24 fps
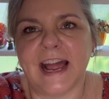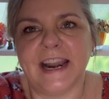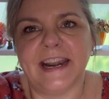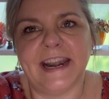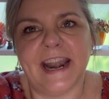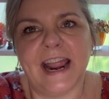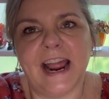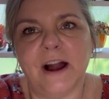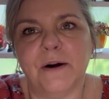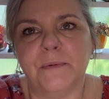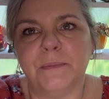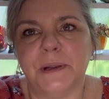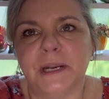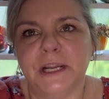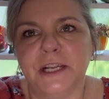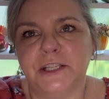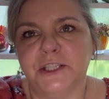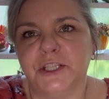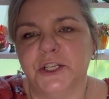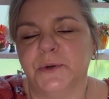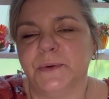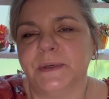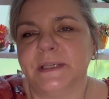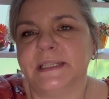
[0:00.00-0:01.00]
Now I'm gonna
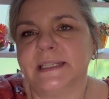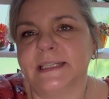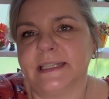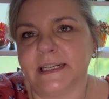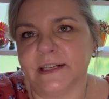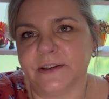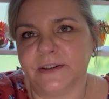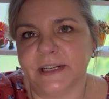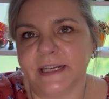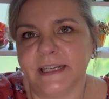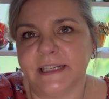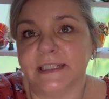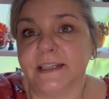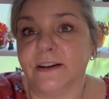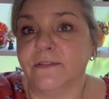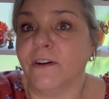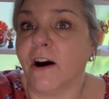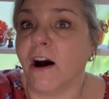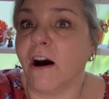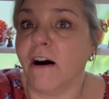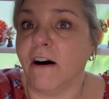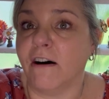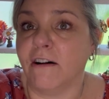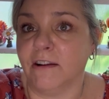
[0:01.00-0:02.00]
do a series of
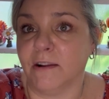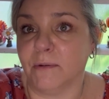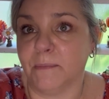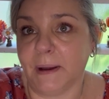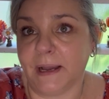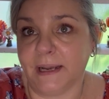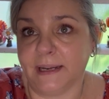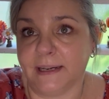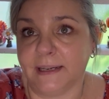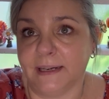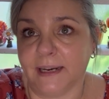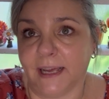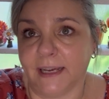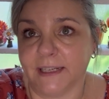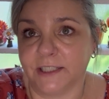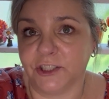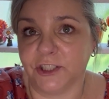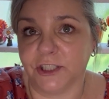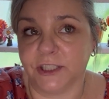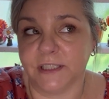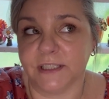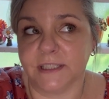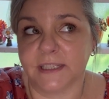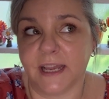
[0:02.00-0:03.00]
all of my
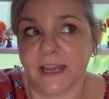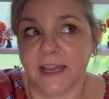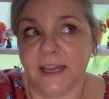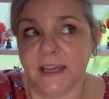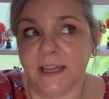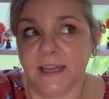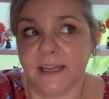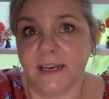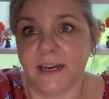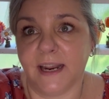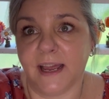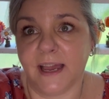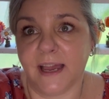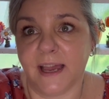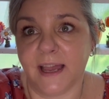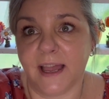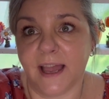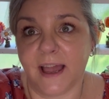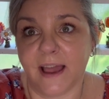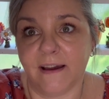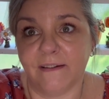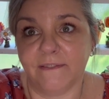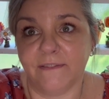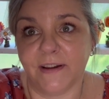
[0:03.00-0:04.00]
collections, and I
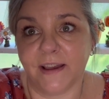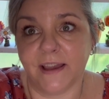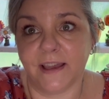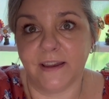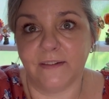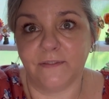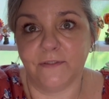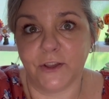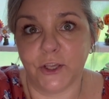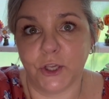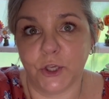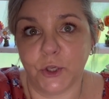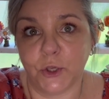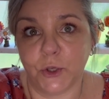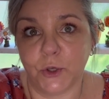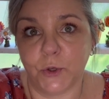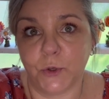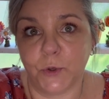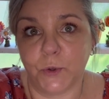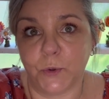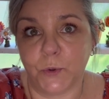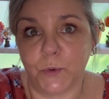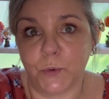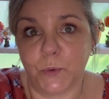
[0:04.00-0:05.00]
have a
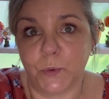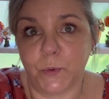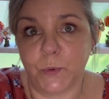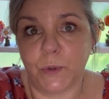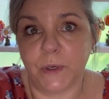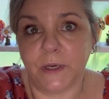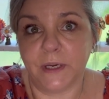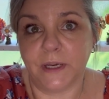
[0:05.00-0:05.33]
few.